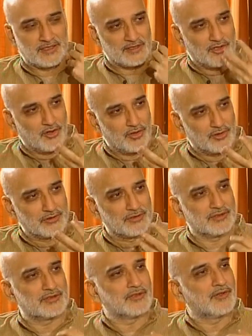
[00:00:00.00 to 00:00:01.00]
a goal,
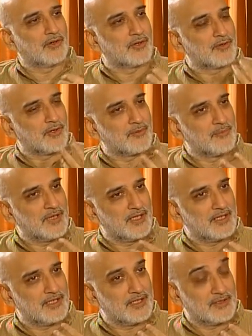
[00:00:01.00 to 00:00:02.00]
or
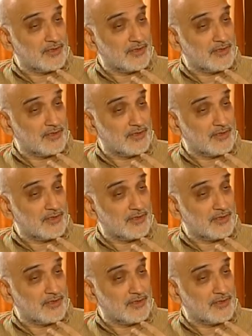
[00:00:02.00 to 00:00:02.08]
merely,